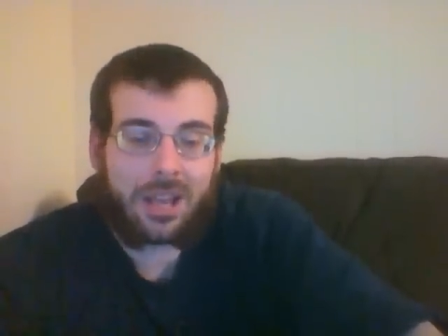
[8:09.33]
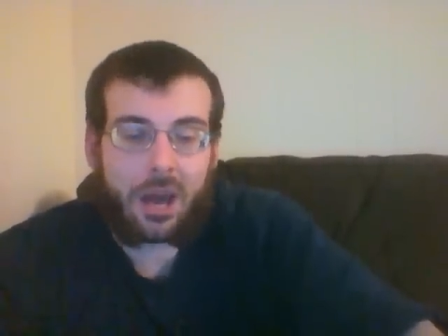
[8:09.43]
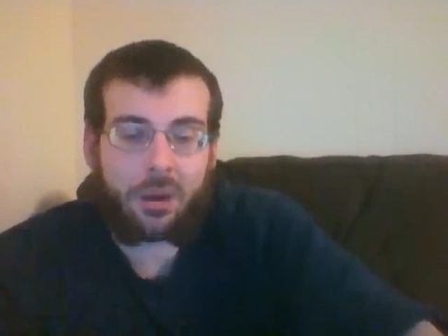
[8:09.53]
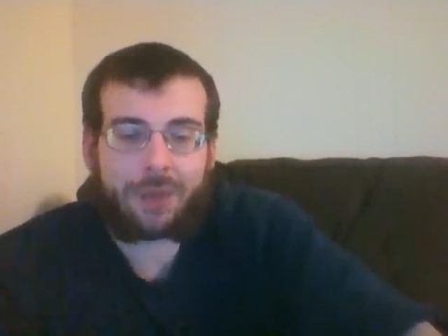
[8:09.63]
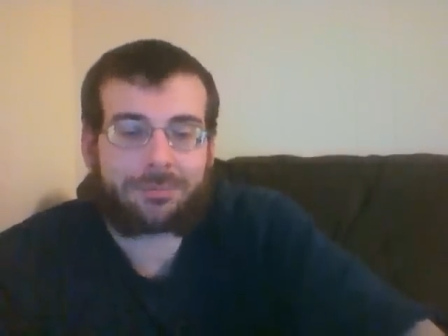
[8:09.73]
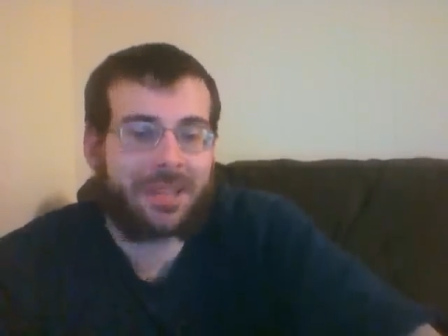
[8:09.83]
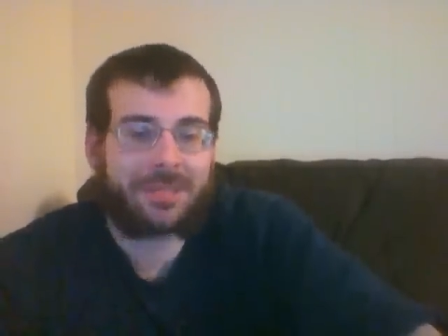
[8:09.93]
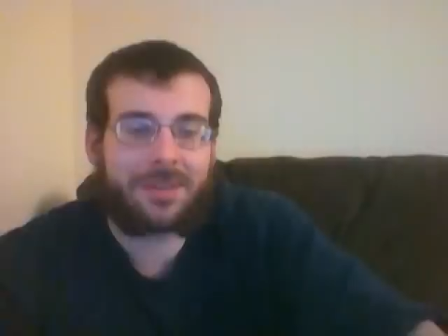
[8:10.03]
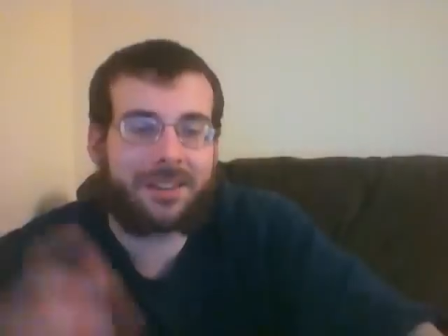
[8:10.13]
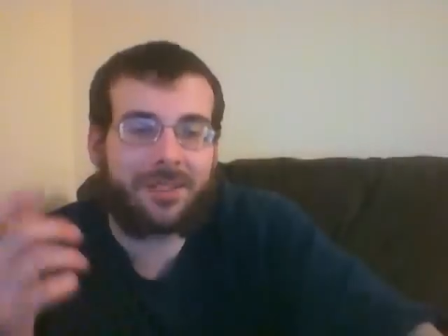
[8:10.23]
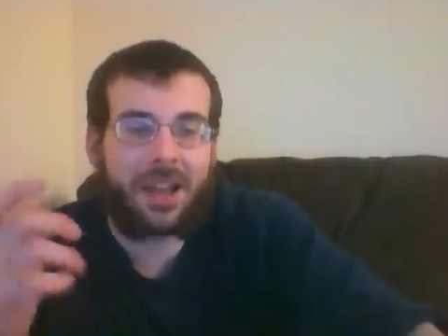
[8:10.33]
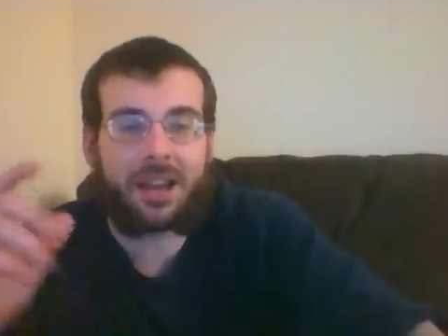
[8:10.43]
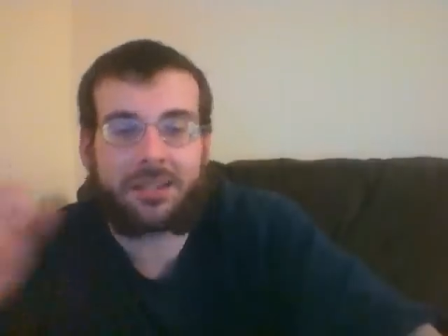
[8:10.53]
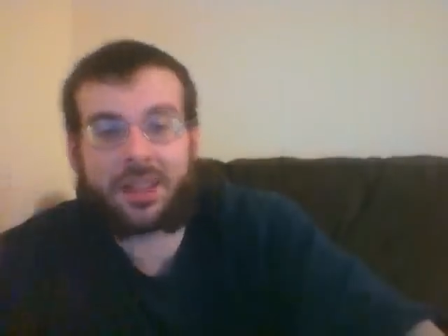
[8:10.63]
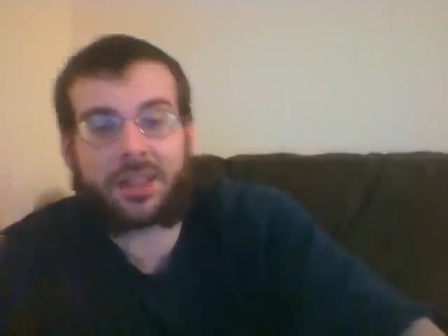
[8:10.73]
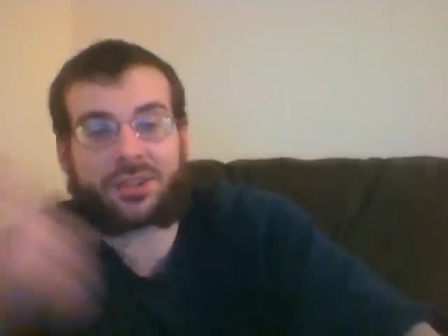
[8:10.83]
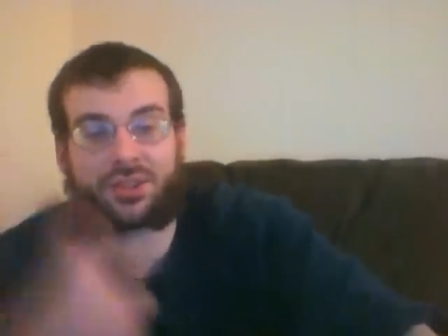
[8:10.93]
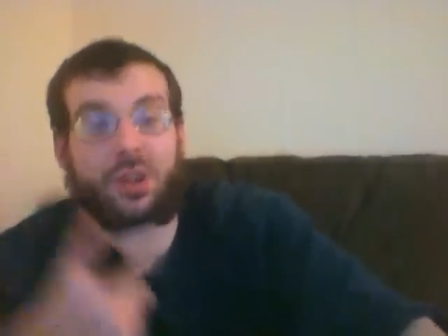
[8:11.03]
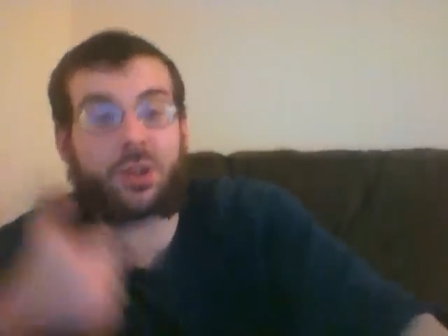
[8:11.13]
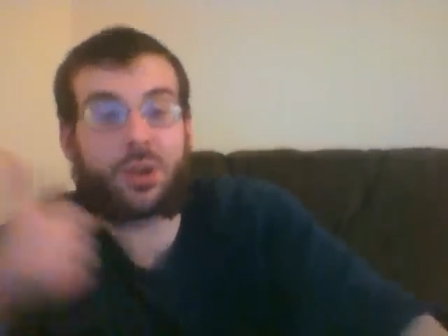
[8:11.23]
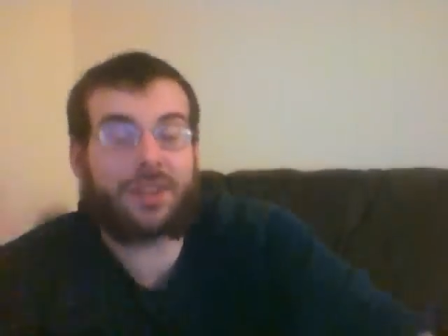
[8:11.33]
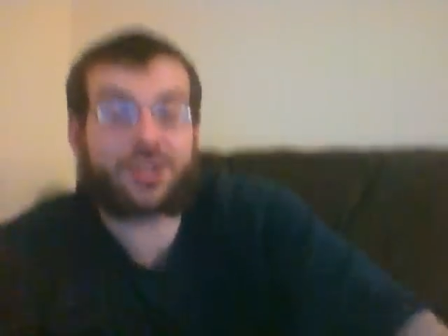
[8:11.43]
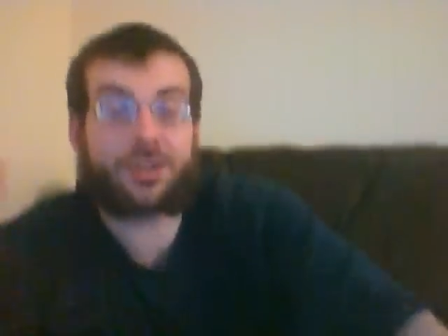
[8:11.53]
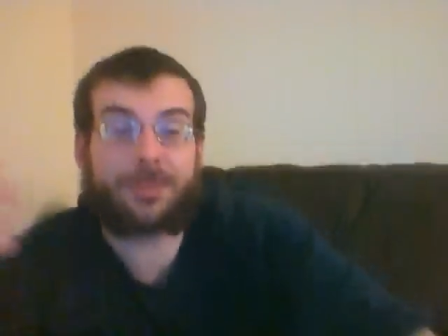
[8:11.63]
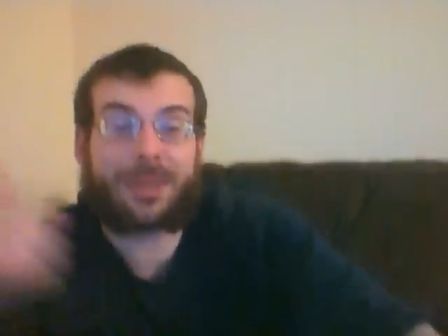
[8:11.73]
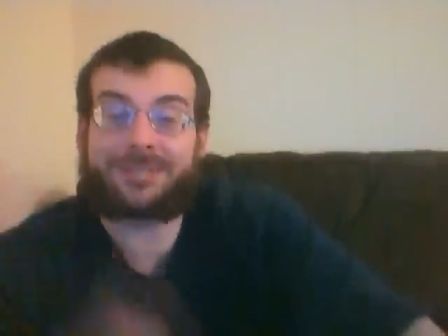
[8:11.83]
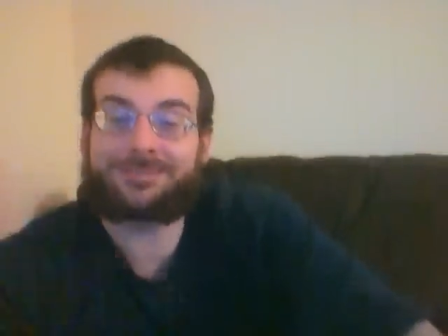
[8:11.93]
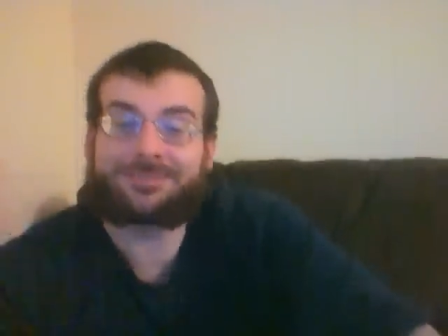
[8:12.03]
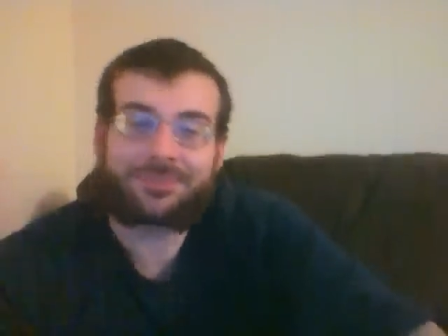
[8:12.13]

Oh well, that's fine. Another solo adventure for me.